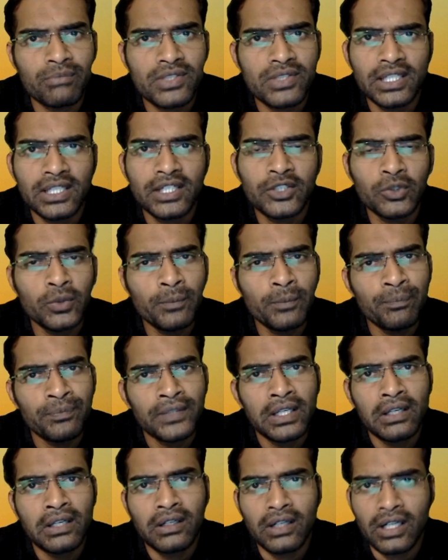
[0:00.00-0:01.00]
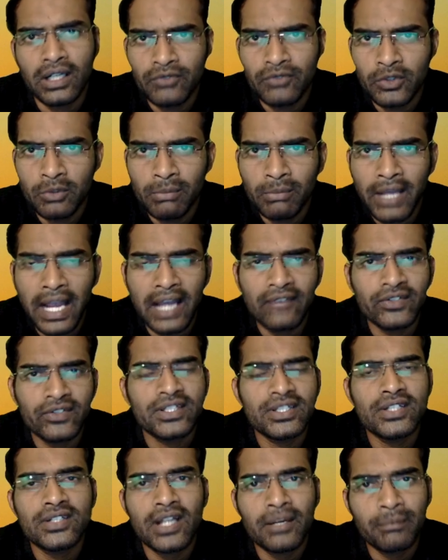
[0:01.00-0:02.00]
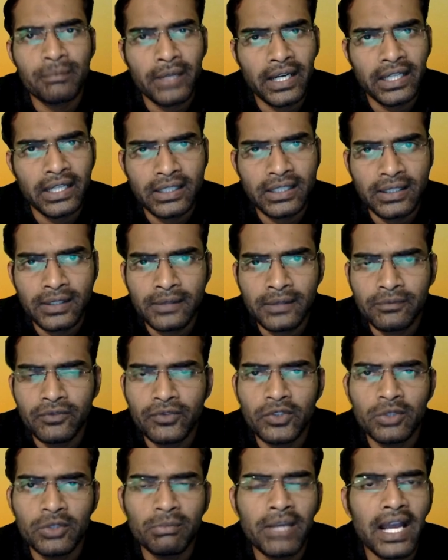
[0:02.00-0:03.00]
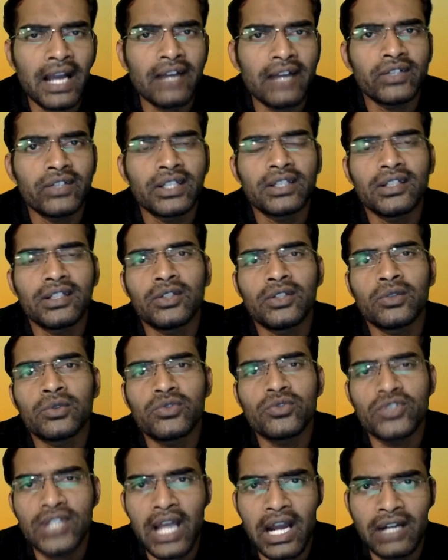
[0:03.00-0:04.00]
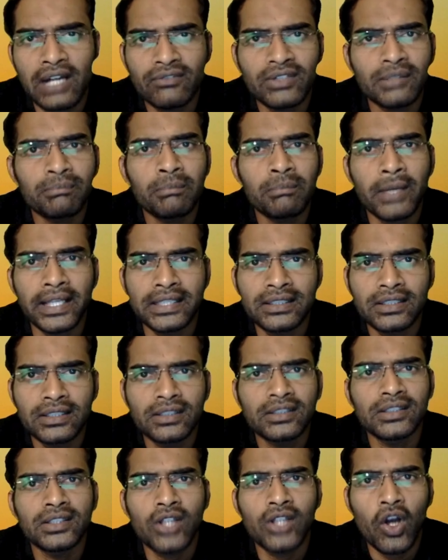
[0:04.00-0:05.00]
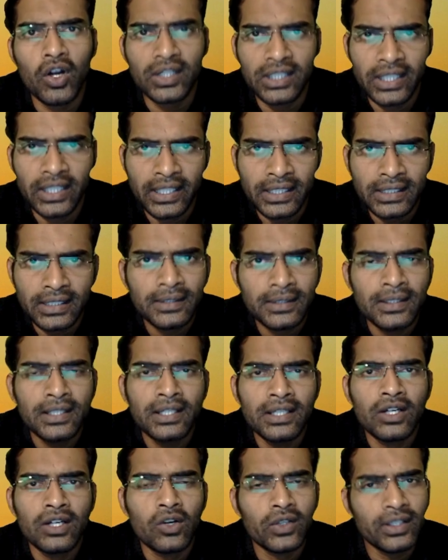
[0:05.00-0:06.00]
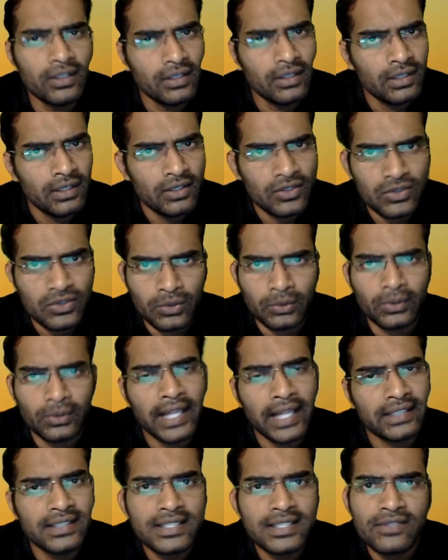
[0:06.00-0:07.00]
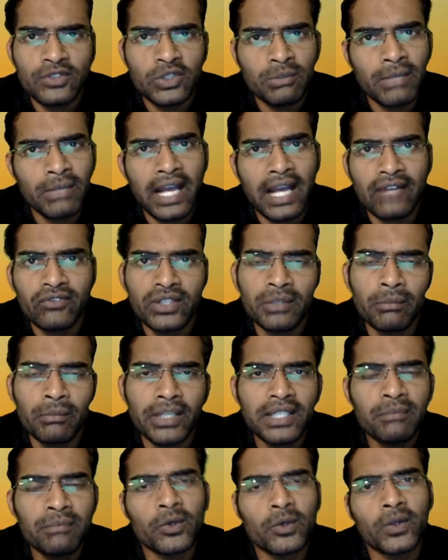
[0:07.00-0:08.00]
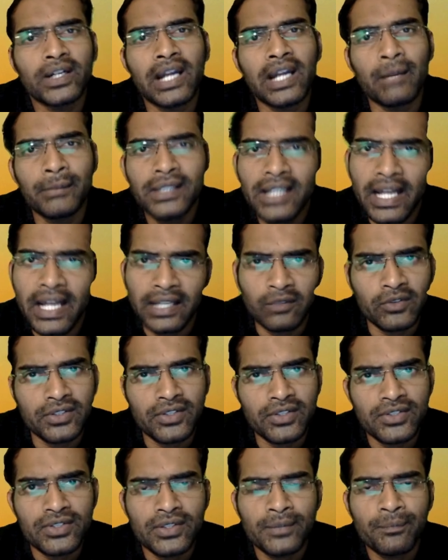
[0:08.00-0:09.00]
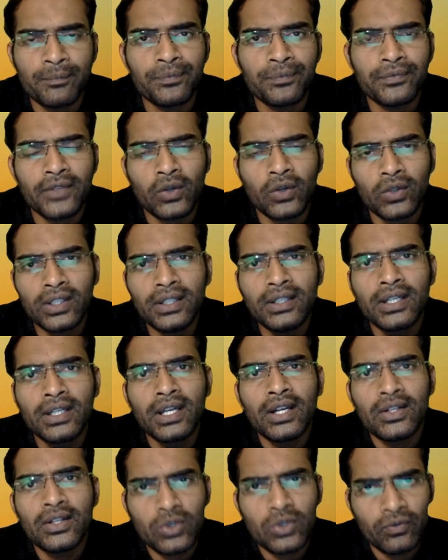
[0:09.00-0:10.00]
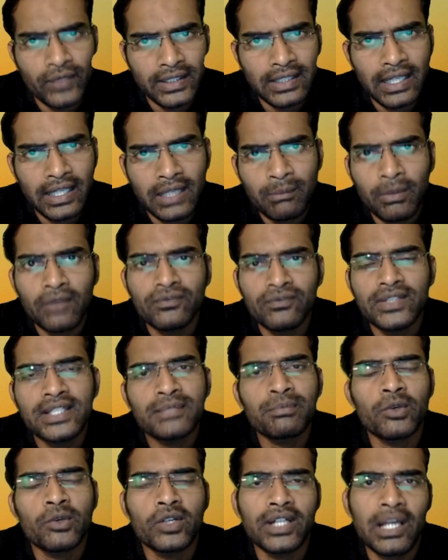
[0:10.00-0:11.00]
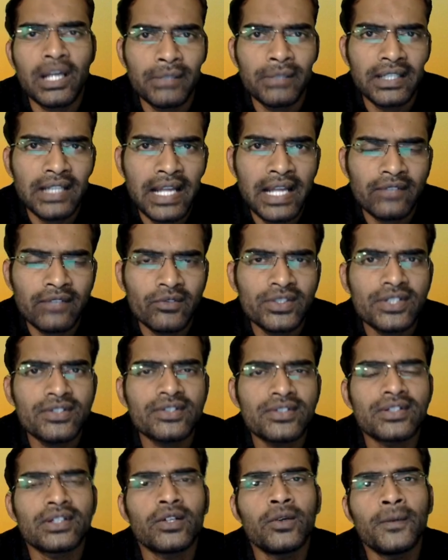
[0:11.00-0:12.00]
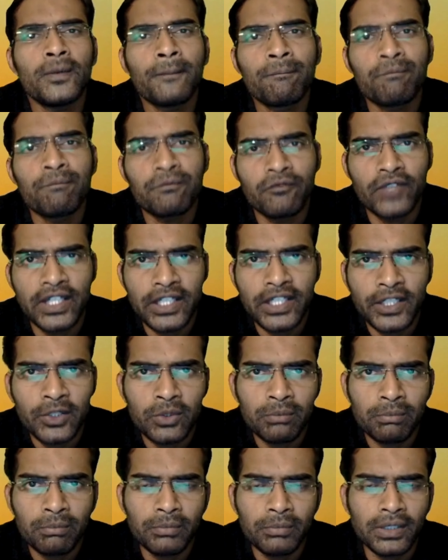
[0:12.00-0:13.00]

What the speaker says: C to, we will be having C sharp, and we will be having Java, Python, .NET. Okay, so like this we will be having many programming languages. Okay, so with the help of these programming languages, now we need to